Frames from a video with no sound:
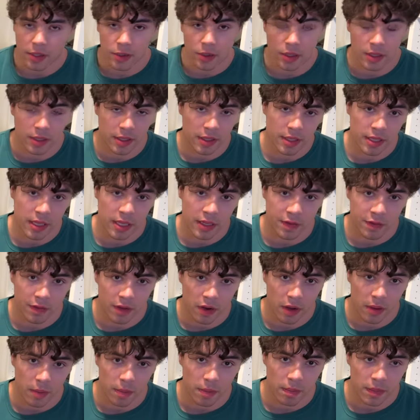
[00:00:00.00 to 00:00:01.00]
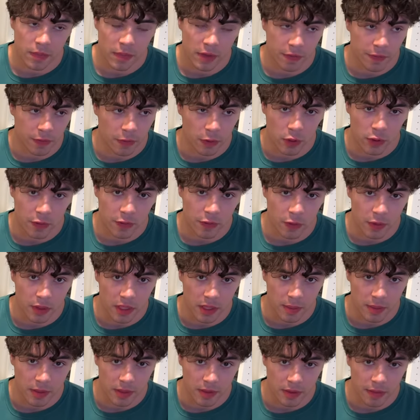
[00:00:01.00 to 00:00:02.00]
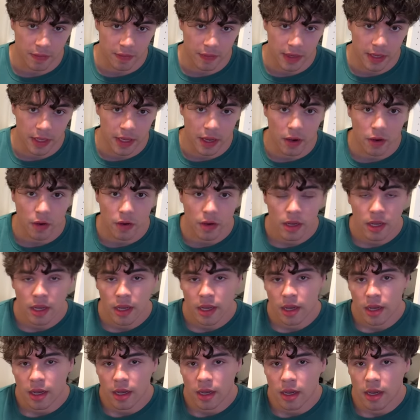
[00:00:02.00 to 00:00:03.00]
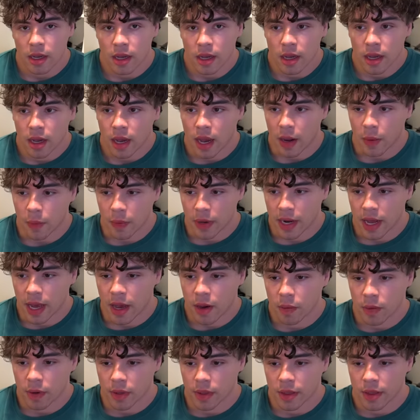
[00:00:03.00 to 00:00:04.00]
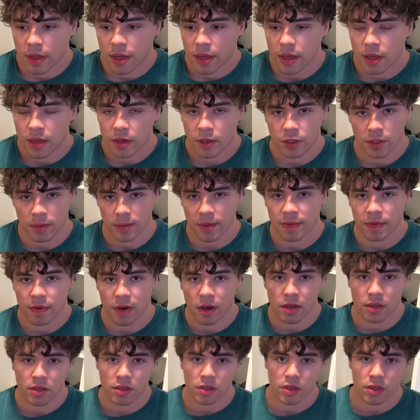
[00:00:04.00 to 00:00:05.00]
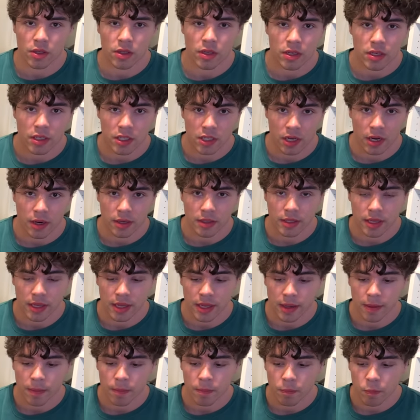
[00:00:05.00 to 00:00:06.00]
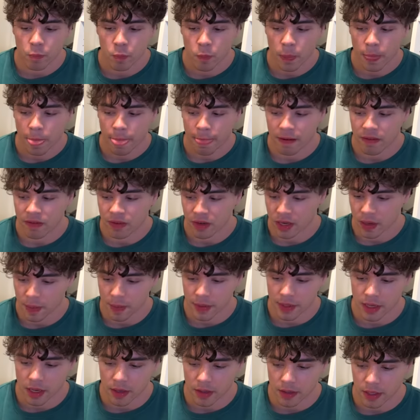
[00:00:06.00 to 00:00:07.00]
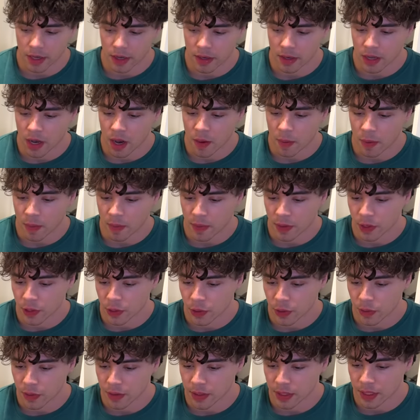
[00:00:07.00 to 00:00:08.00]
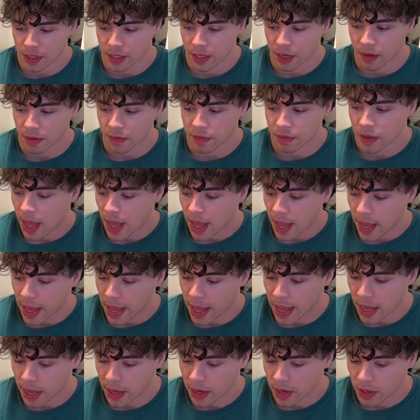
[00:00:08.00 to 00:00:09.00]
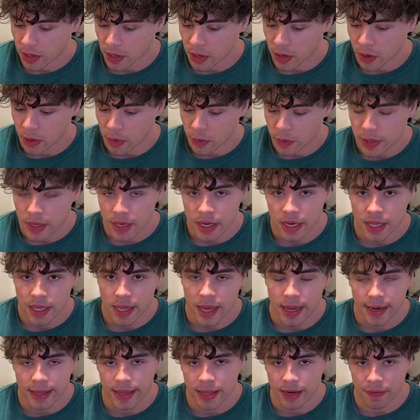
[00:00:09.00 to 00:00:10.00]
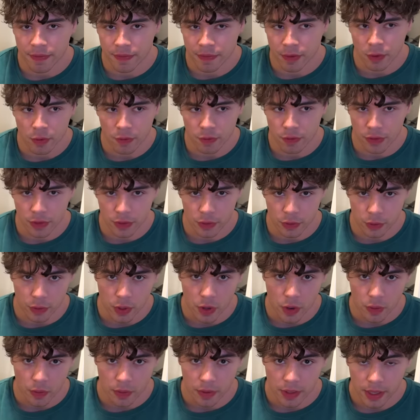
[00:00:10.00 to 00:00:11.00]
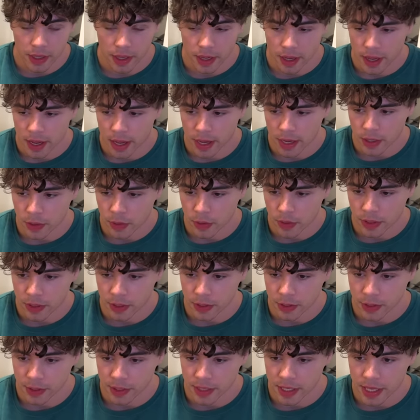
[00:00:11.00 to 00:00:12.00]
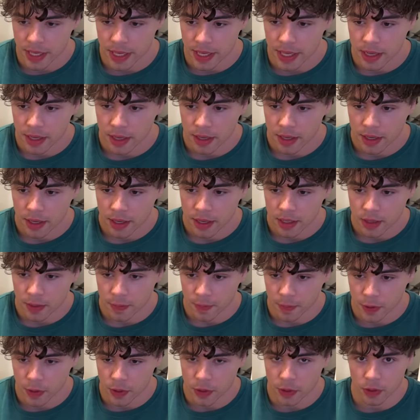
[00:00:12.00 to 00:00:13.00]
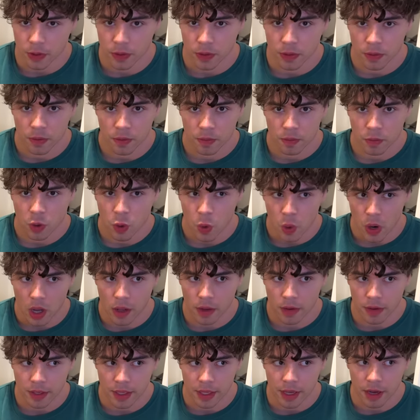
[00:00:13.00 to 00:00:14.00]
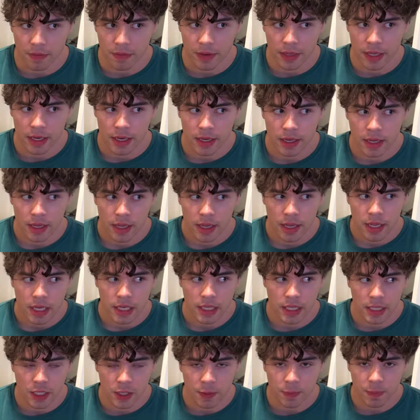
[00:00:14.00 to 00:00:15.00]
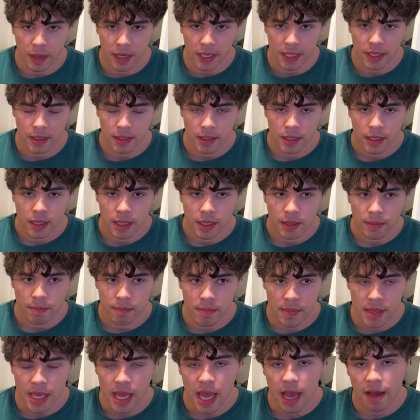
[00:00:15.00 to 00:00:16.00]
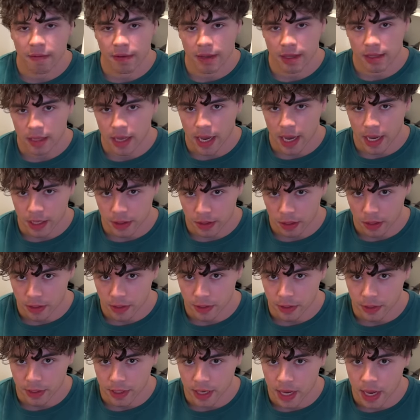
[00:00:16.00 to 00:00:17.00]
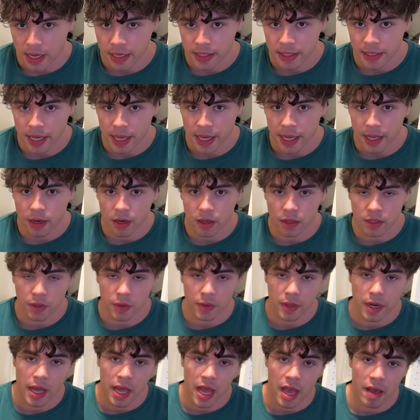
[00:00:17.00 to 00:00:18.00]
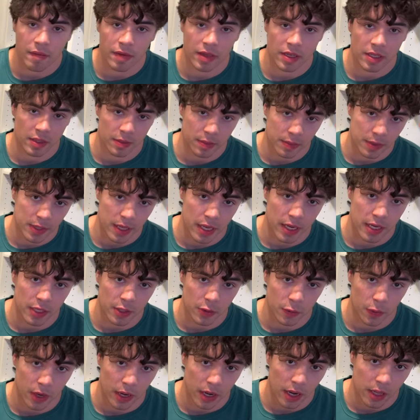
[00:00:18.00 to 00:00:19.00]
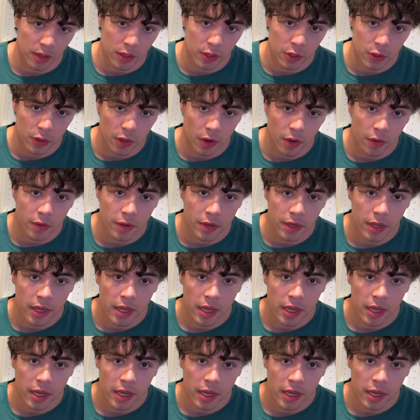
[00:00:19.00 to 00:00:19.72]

you can see from the first few clips of the video, I went out with Jeremy Foster, shout out to him, for coming downtown and helping me shoot and stuff. And you know, you can kind of get a feel for the drone and you can just see the pure quality of it despite me having lackluster content and also not having some settings right on the drone.